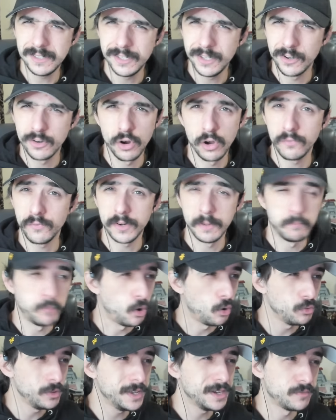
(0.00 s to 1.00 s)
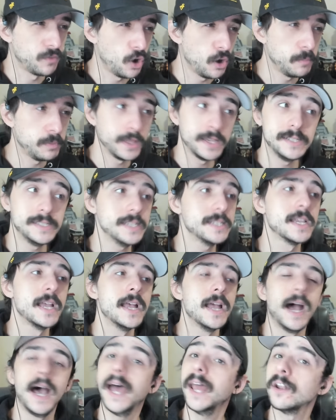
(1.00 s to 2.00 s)
to your girlfriend in Poland of all places?
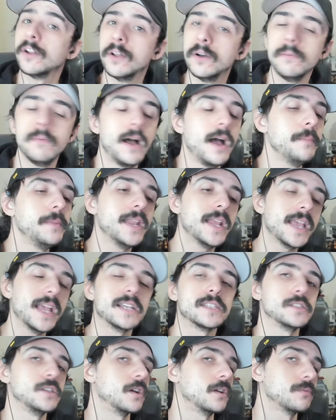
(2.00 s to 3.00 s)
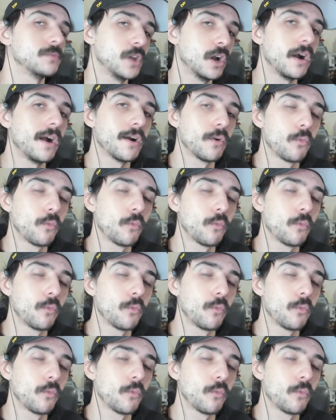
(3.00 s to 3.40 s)
I don't know. I mean, I guess, look, there are